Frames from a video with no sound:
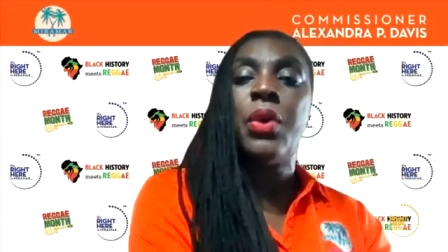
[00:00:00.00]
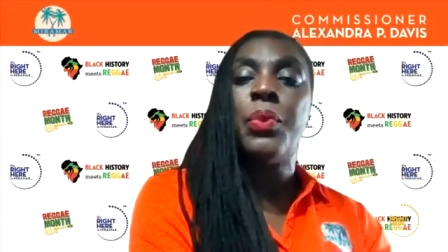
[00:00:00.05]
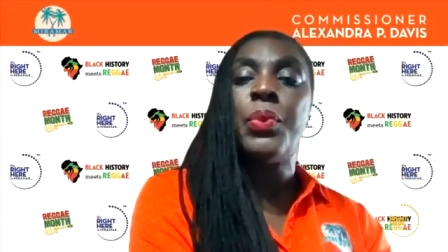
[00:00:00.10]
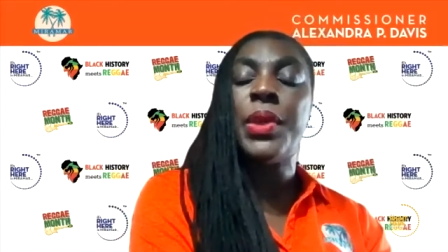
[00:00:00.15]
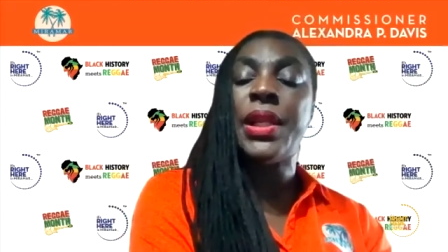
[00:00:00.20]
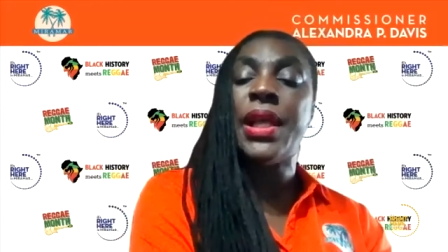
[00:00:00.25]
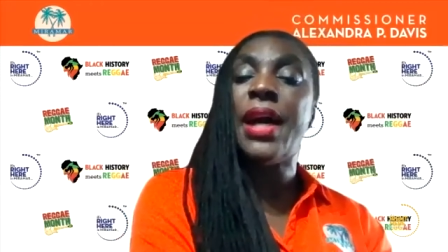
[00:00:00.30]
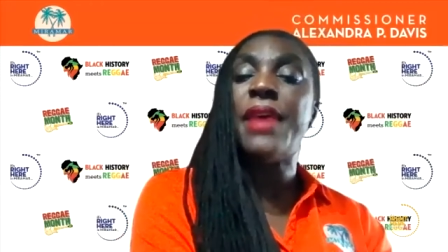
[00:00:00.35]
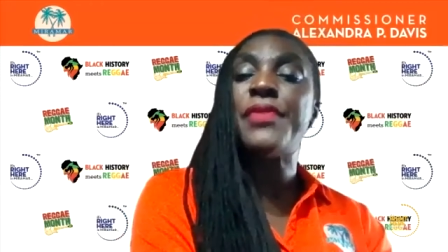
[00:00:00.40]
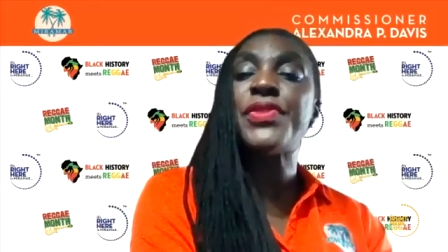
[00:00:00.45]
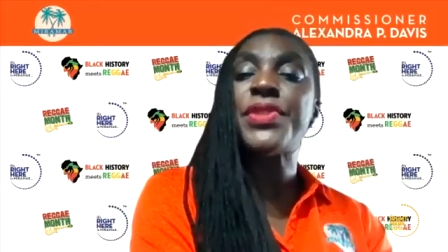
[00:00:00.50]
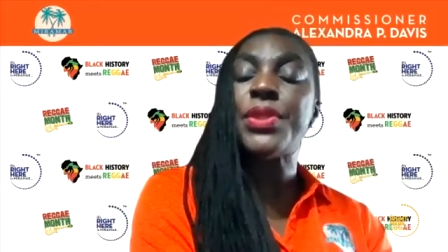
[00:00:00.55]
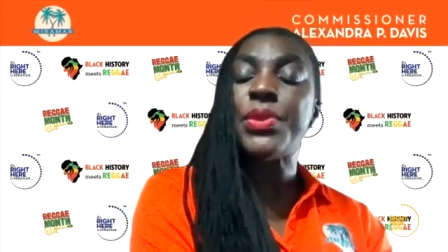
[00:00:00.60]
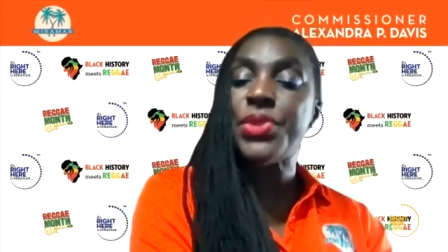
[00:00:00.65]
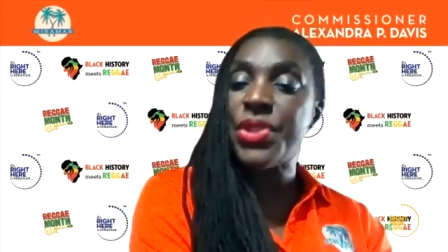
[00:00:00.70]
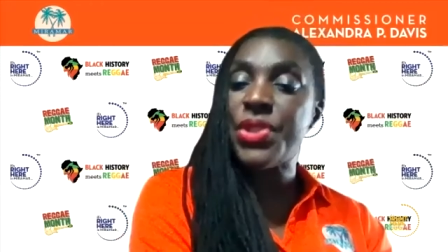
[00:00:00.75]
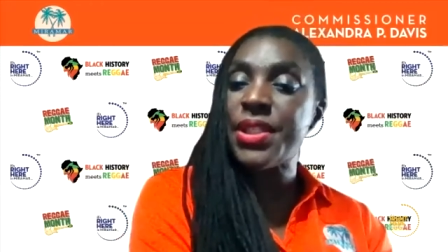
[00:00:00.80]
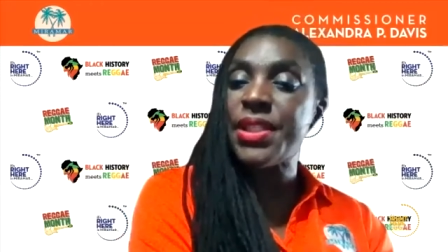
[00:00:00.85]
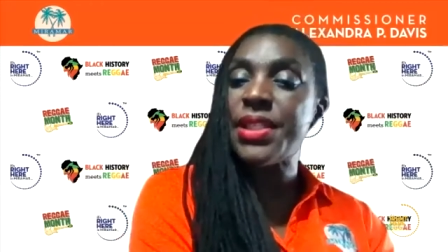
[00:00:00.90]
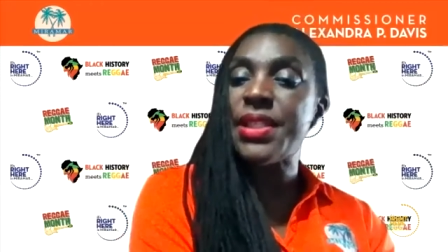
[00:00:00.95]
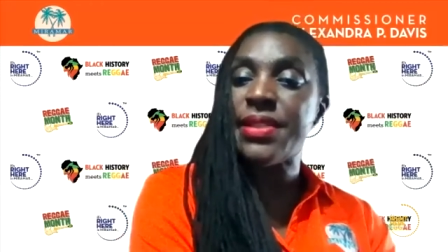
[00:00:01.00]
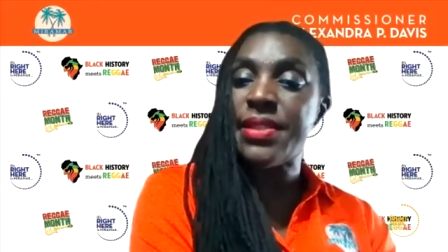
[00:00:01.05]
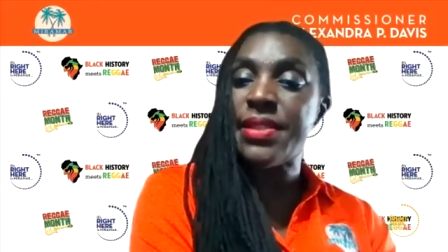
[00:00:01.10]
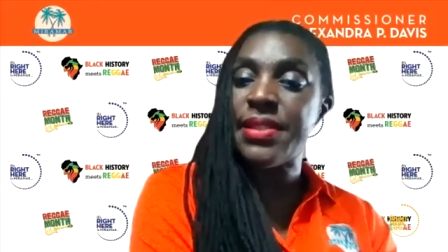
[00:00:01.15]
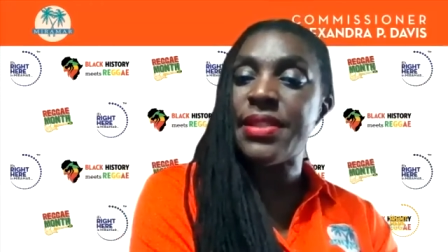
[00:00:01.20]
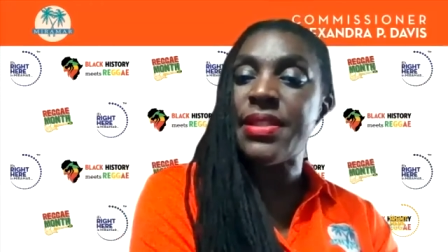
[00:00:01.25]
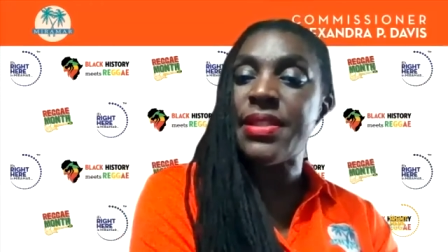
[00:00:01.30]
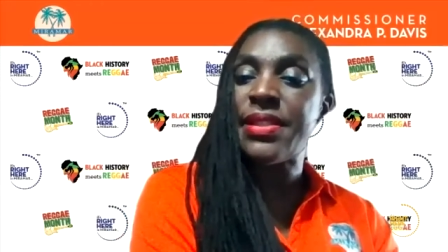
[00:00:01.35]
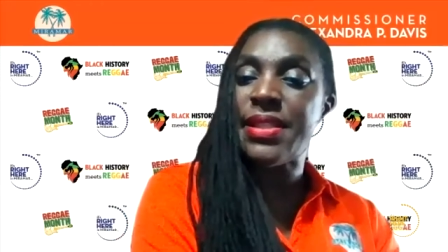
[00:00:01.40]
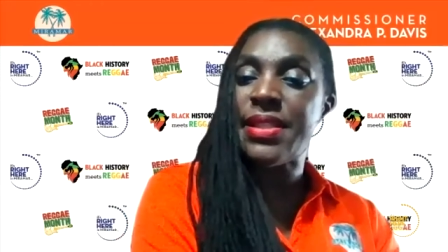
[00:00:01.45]
We'll have socially
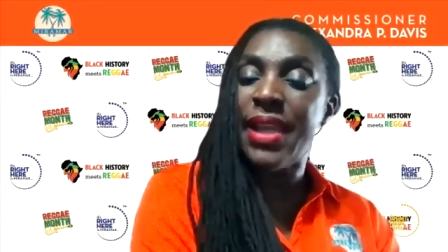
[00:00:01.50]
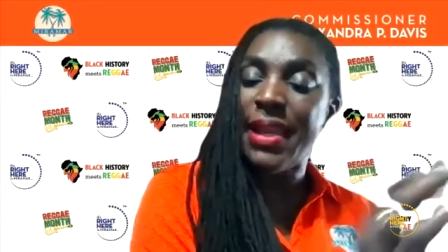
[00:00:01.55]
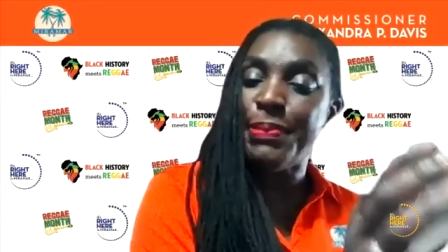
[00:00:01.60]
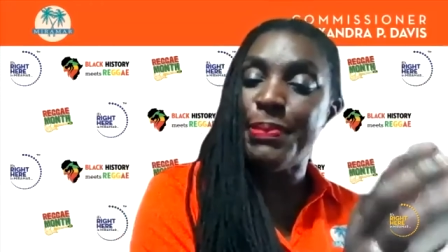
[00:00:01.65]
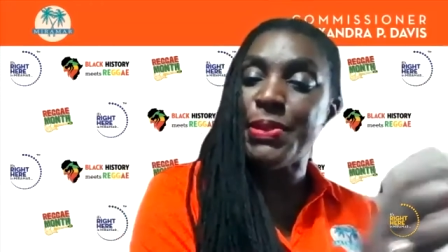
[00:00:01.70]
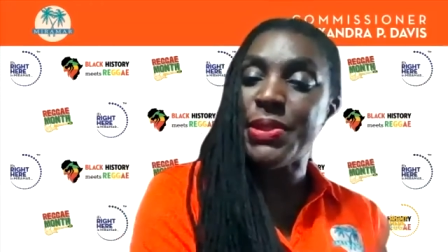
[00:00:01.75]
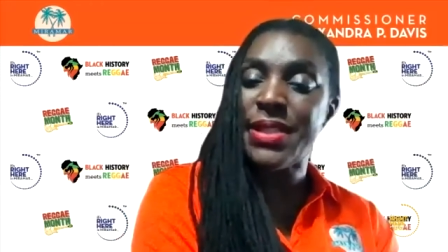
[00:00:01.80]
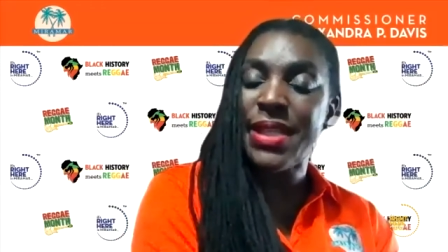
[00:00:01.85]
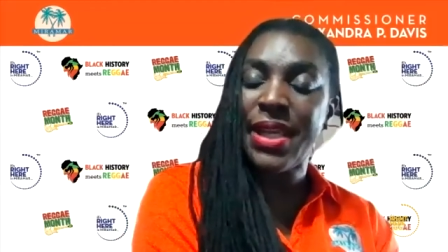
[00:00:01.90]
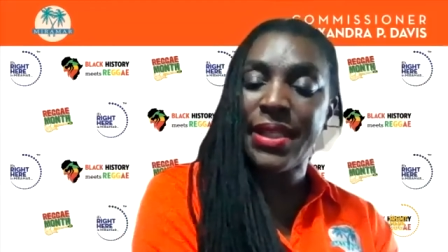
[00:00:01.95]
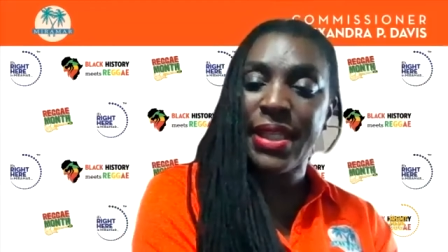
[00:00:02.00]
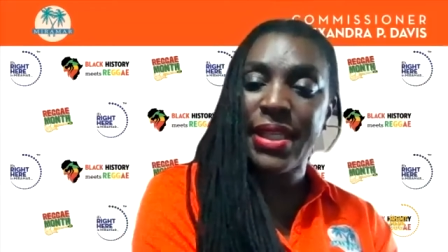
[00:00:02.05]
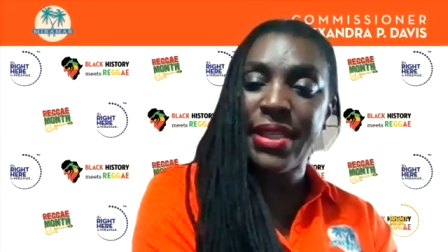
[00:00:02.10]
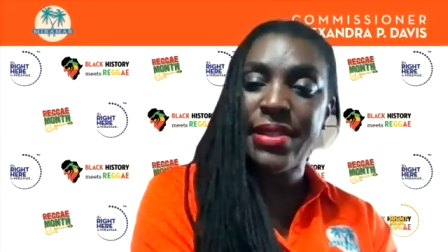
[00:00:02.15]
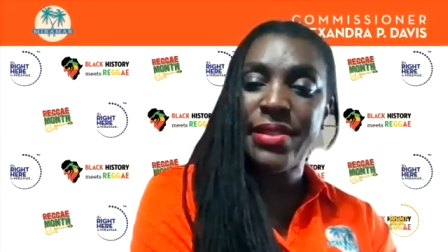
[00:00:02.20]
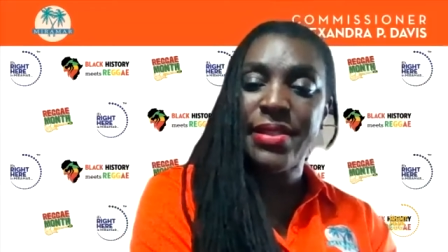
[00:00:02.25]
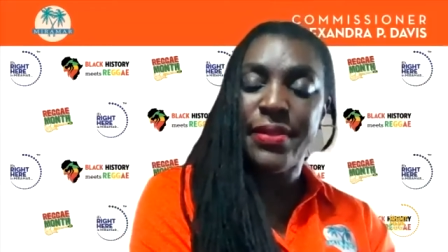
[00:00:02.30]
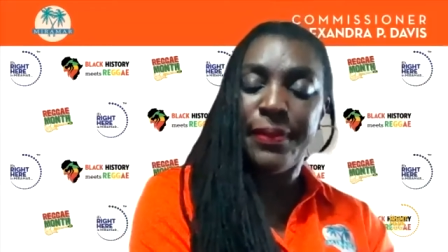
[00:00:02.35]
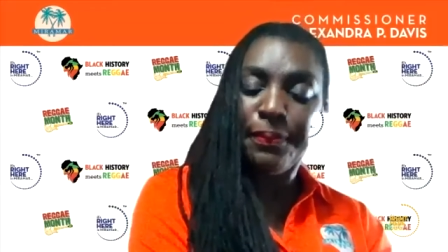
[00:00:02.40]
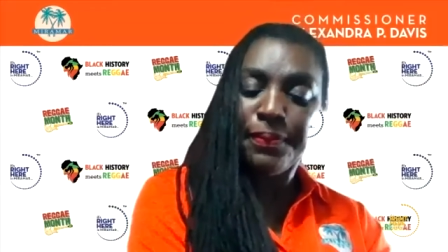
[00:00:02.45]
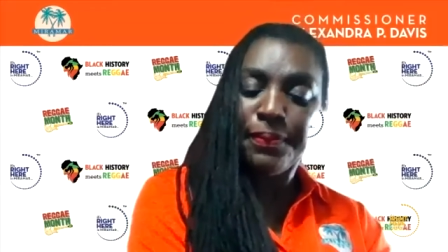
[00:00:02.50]
distanced table settings.